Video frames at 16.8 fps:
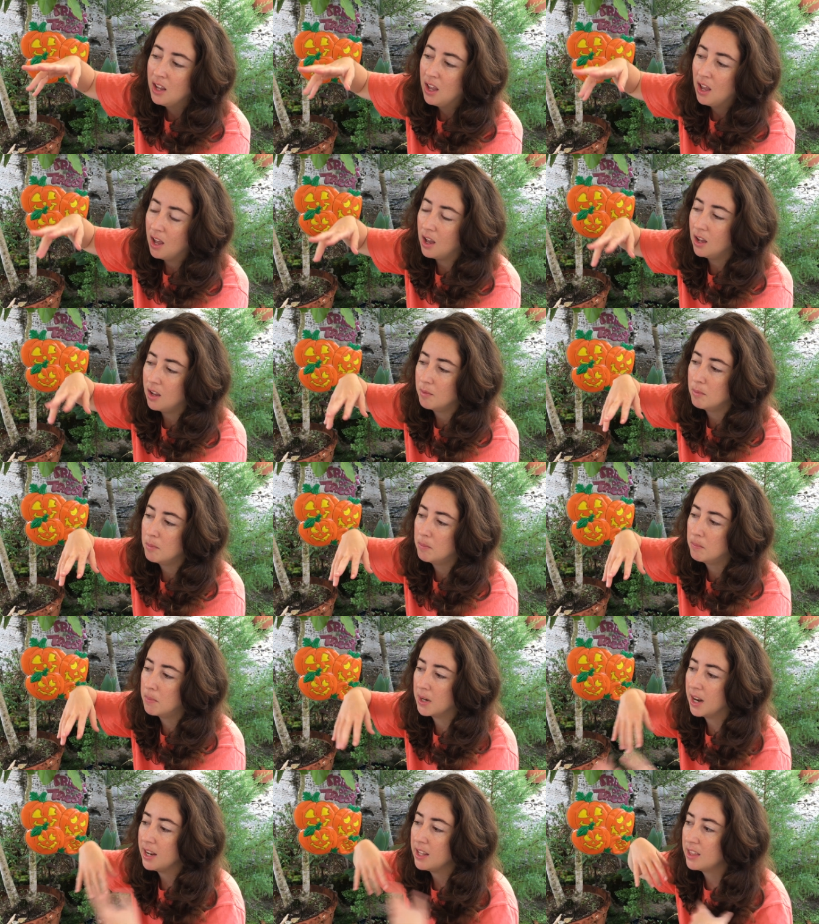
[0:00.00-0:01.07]

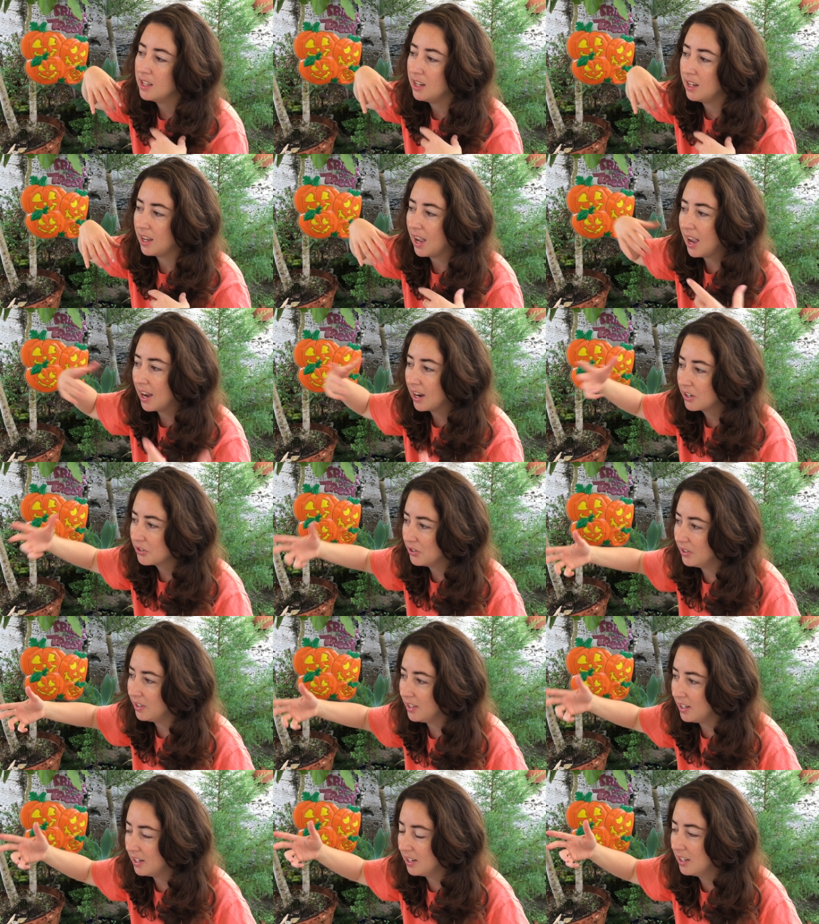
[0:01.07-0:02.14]
But I think
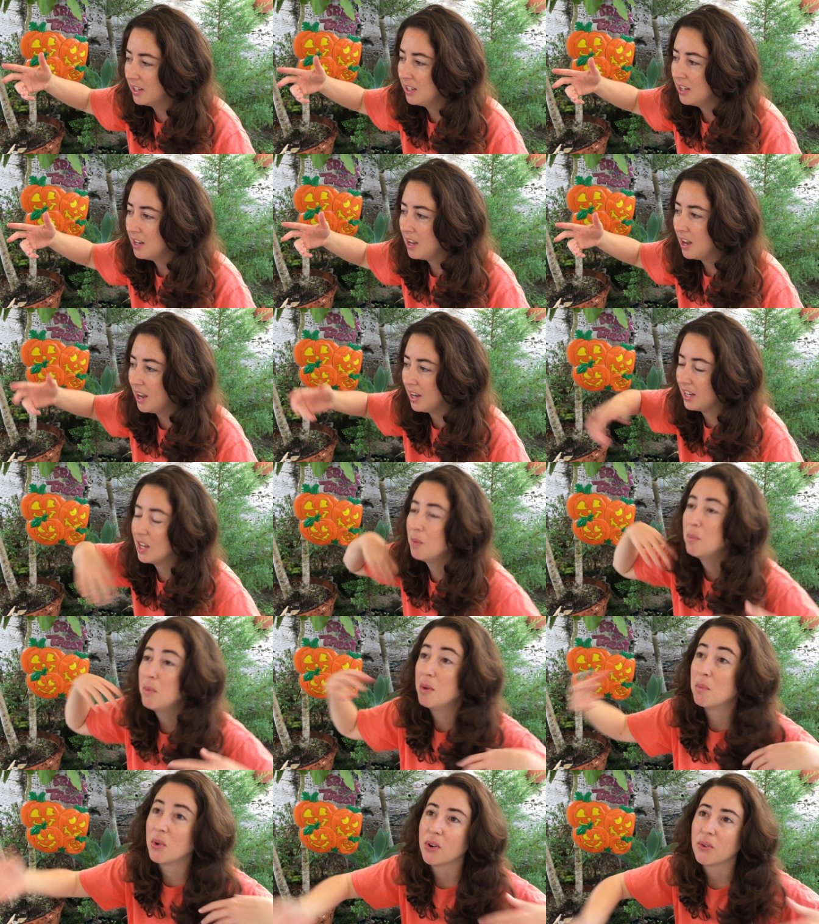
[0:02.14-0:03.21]
actually it can
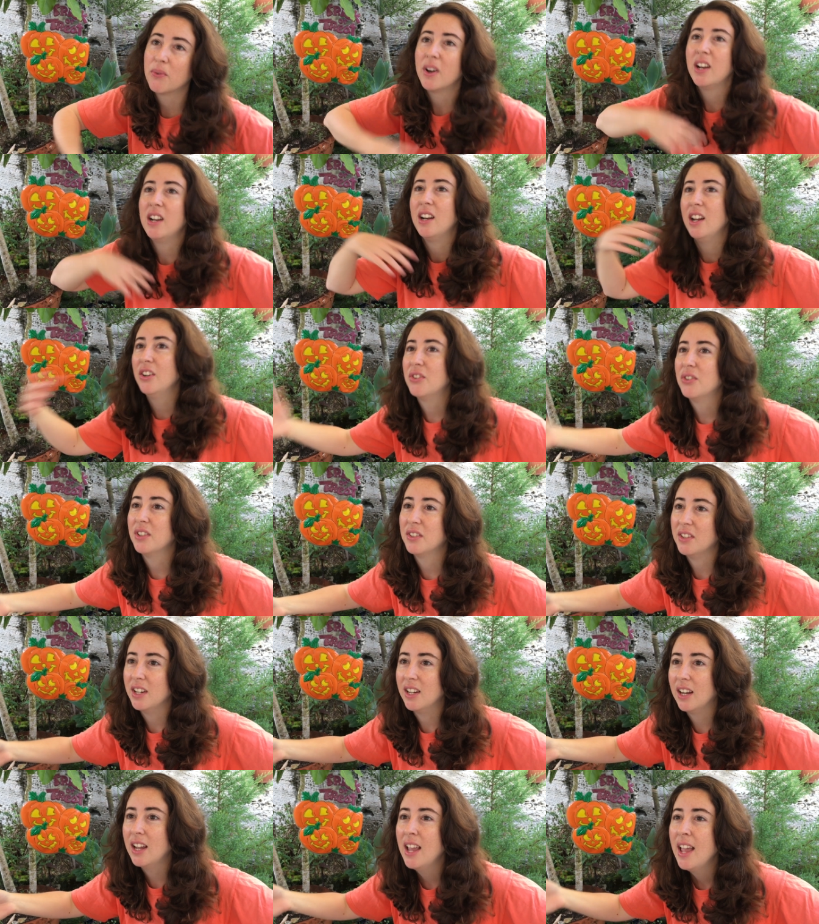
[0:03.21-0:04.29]
be more fun and
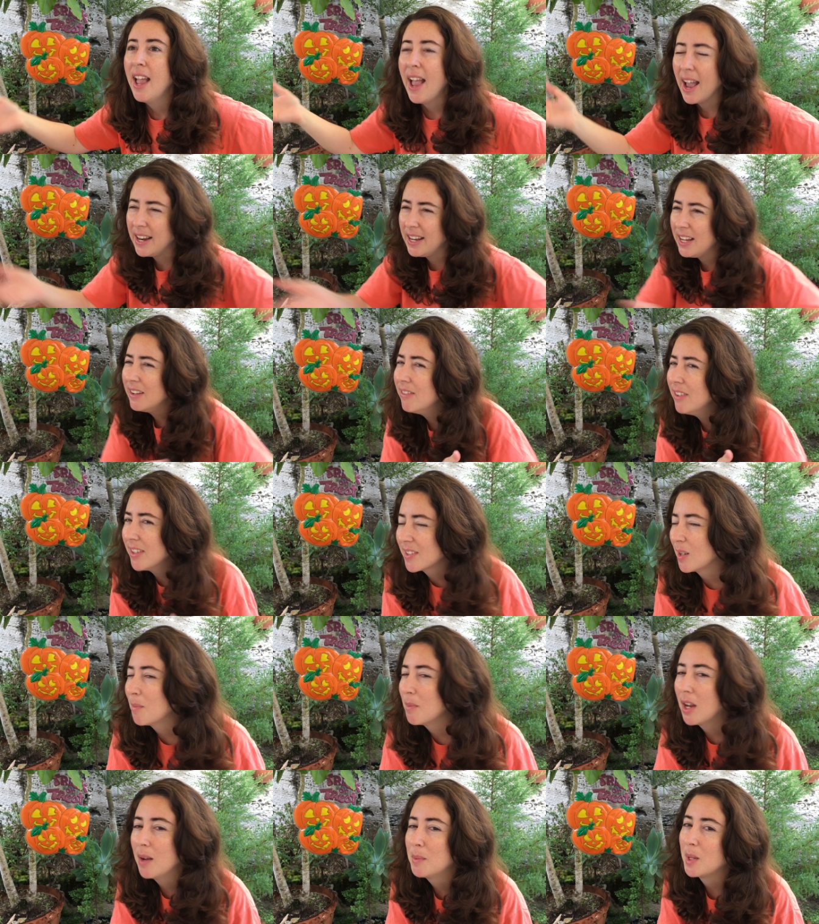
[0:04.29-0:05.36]
interesting, and even
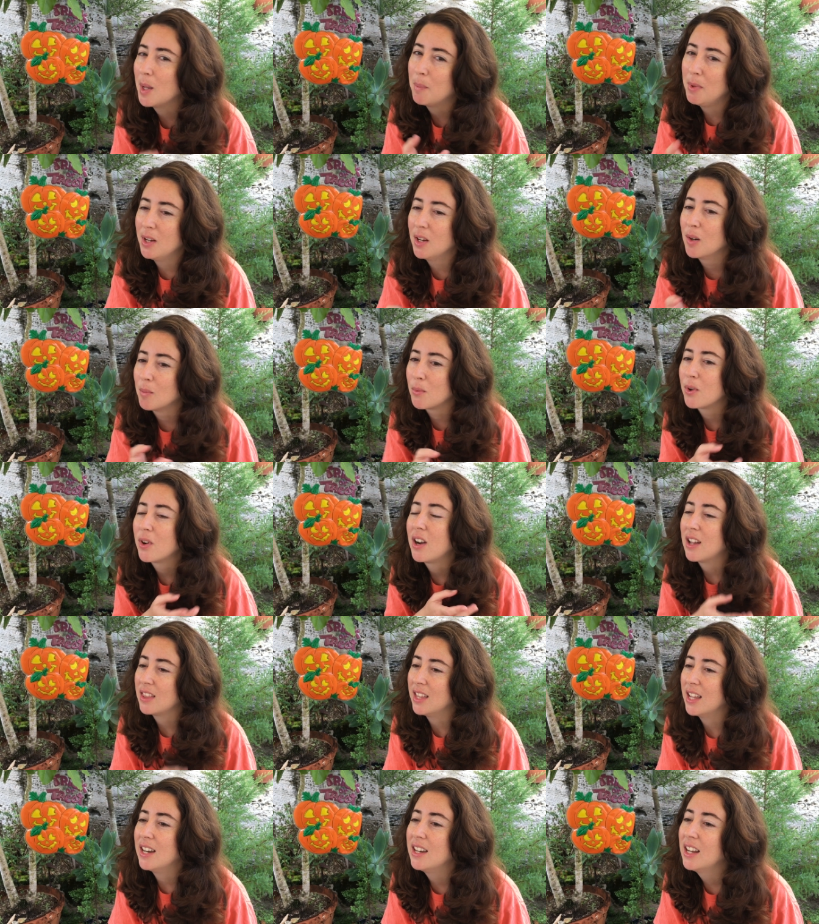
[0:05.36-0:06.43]
sometimes appear more
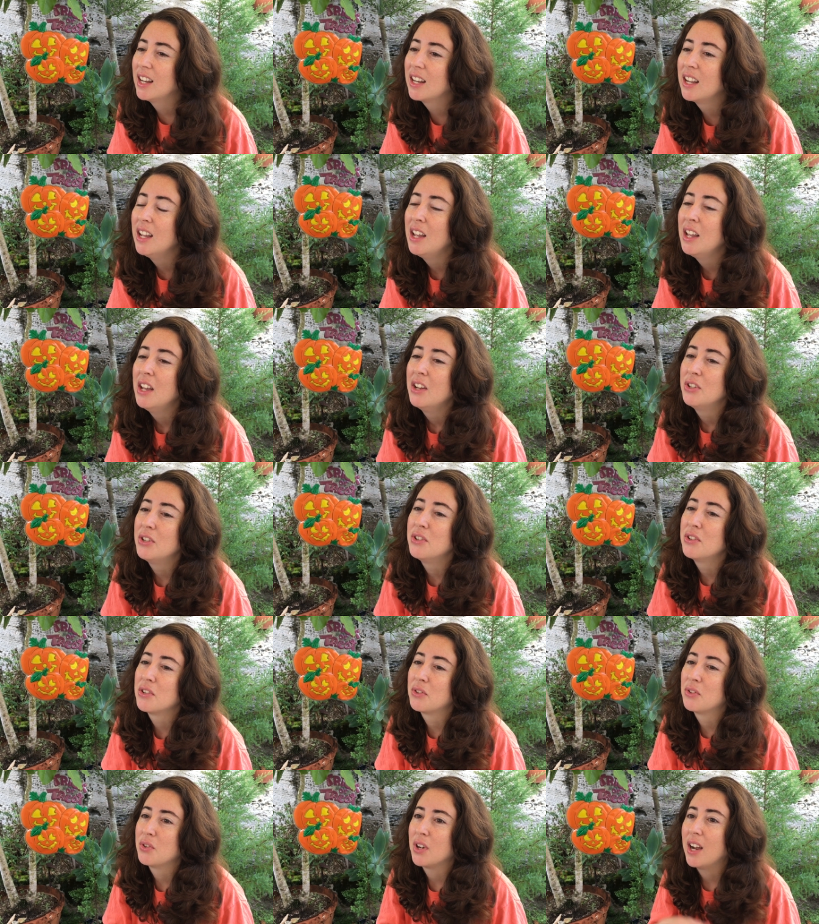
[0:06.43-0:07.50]
authentic, to
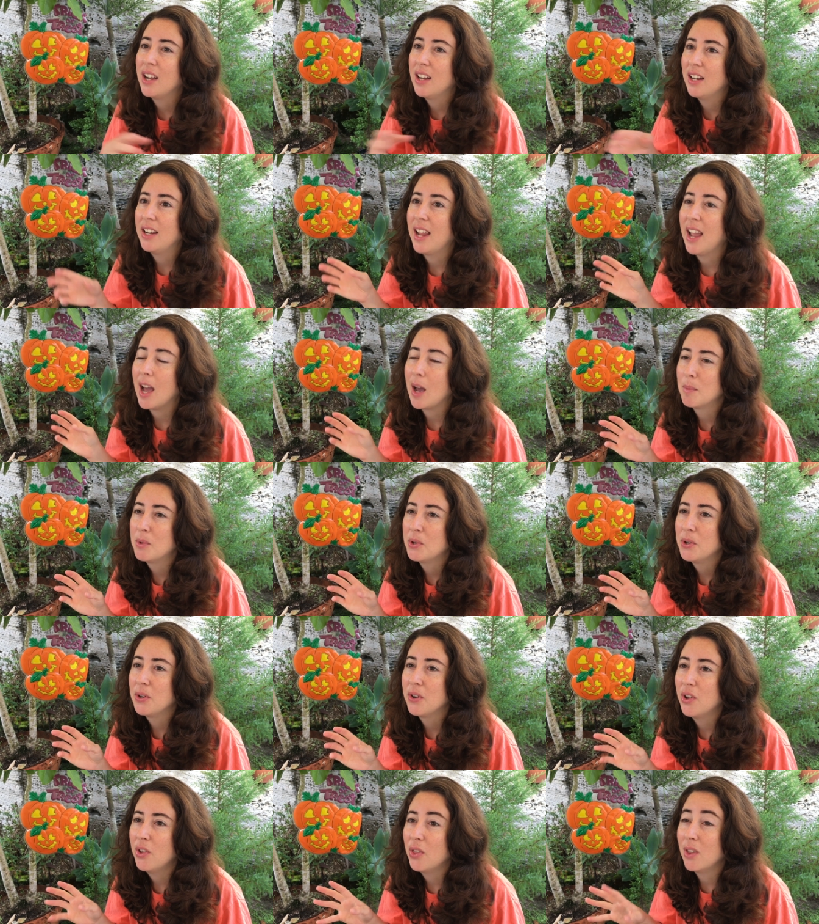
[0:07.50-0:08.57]
just try and
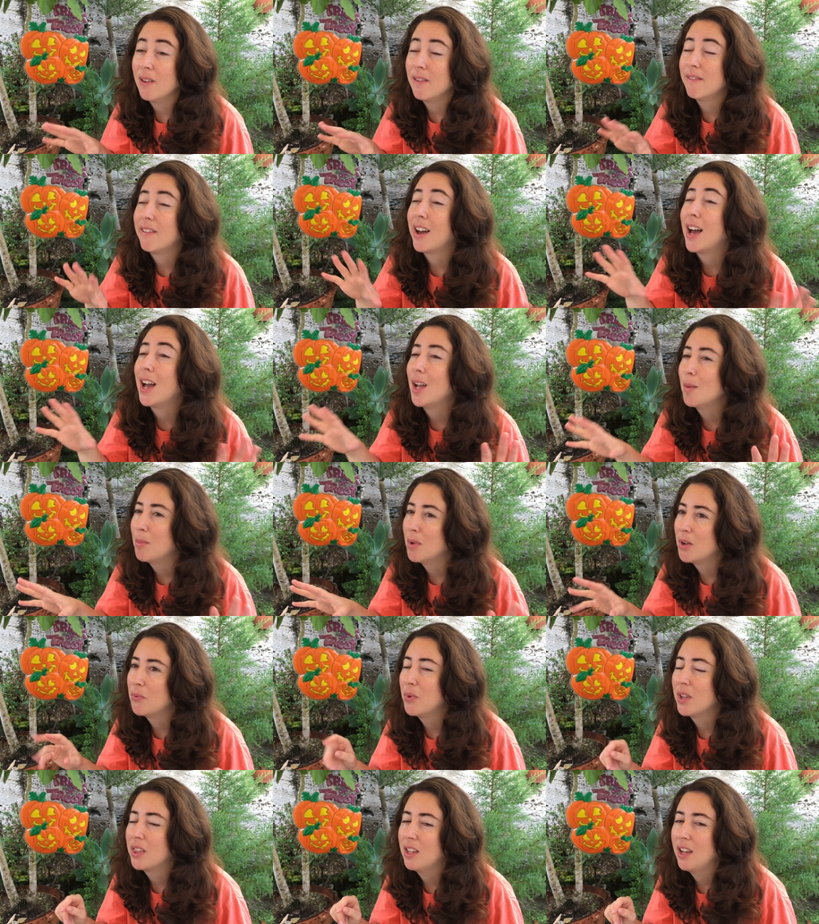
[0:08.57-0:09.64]
capture the vibe of
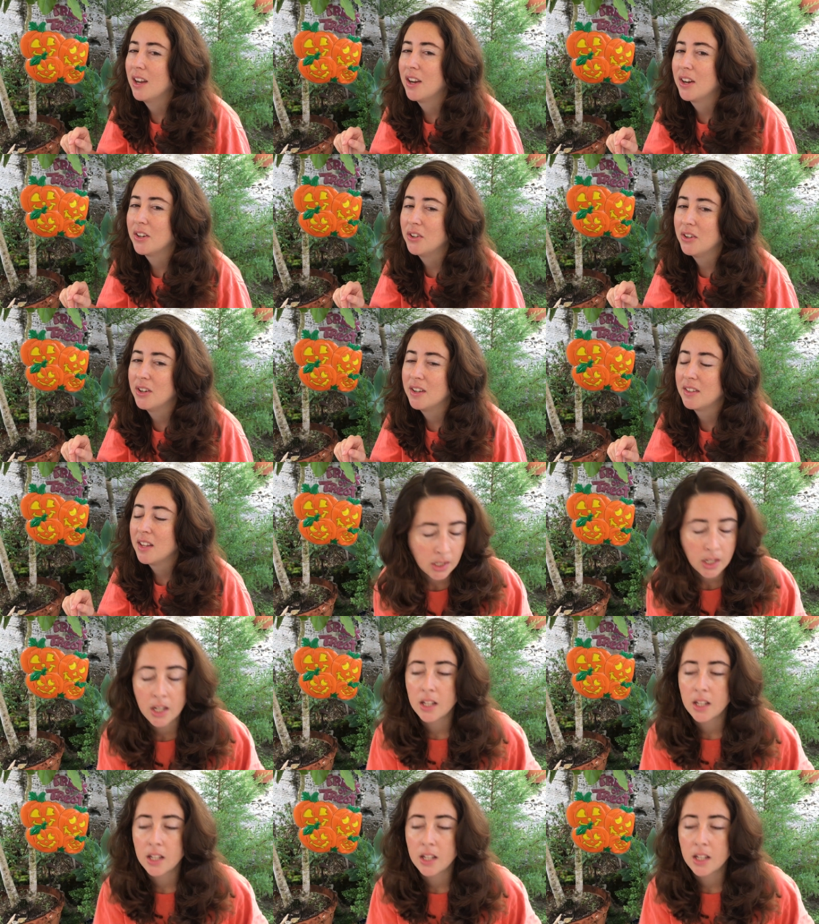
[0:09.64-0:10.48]
what the character is.